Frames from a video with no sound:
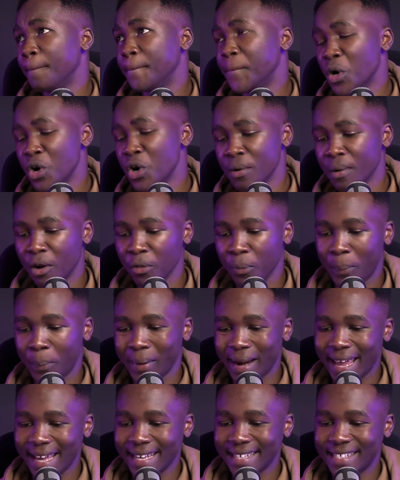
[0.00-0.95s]
Bournemouth
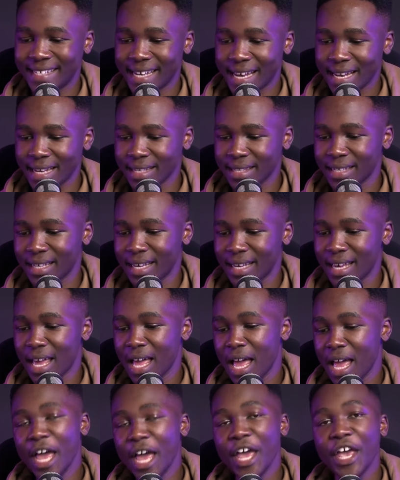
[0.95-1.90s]
playing
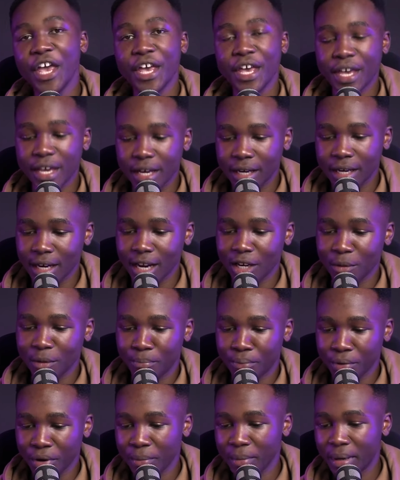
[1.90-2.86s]
Chelsea,
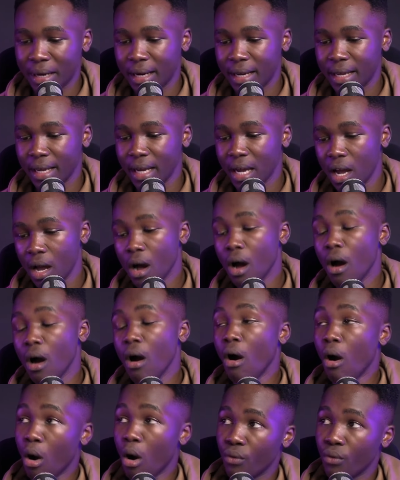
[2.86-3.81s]
England Premier League,
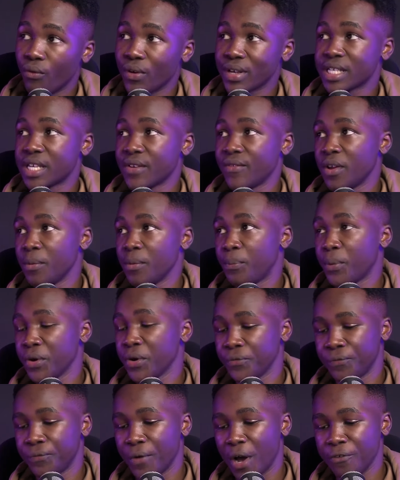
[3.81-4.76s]
over
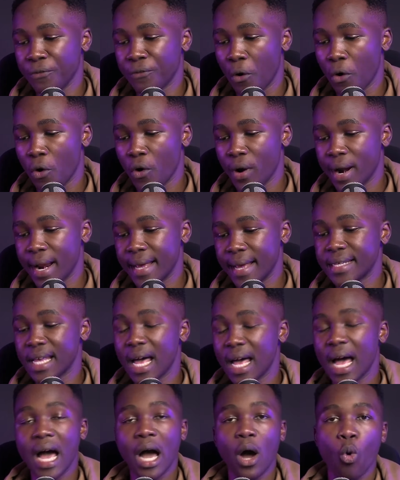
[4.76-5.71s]
7.5 corners,
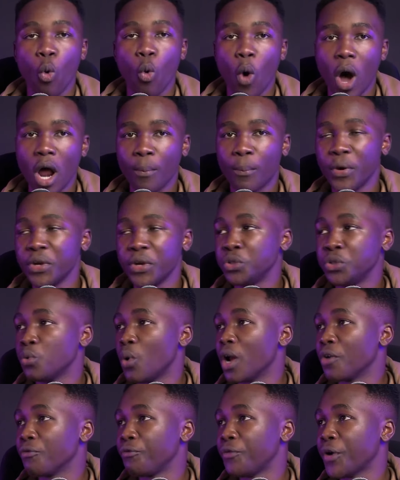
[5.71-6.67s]

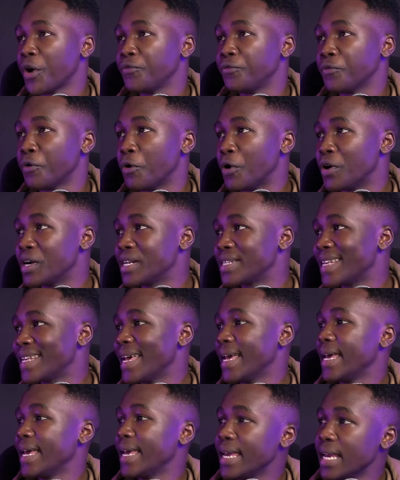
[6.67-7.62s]
1.15 odds,
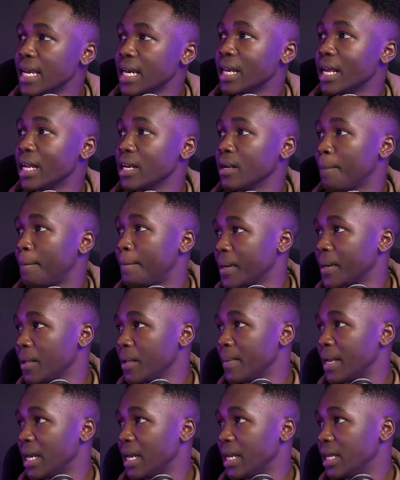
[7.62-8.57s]
England
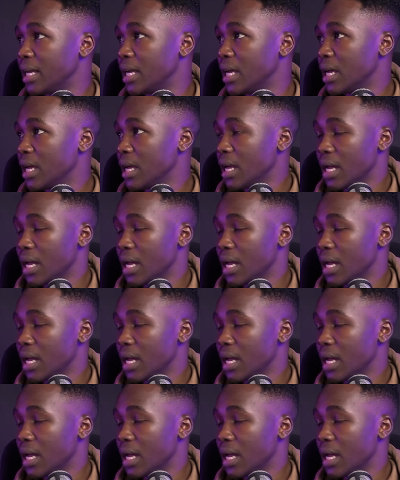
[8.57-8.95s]
Premier League.